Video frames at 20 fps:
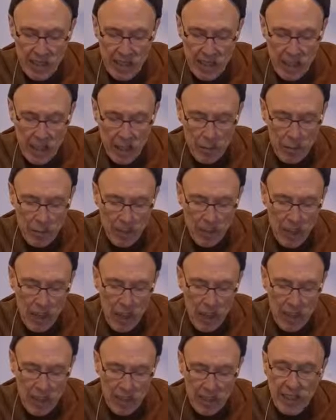and
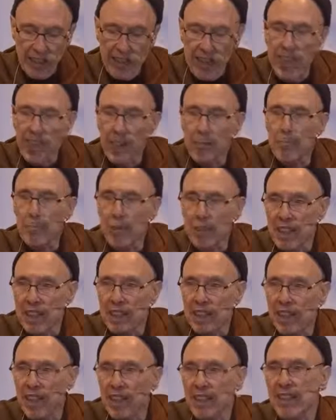provide a
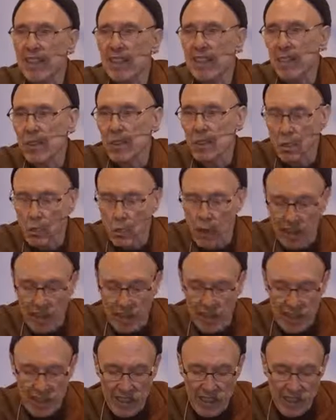pleasant
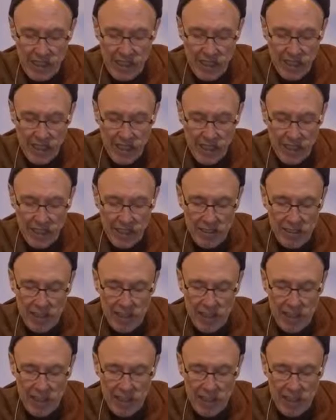dwelling here and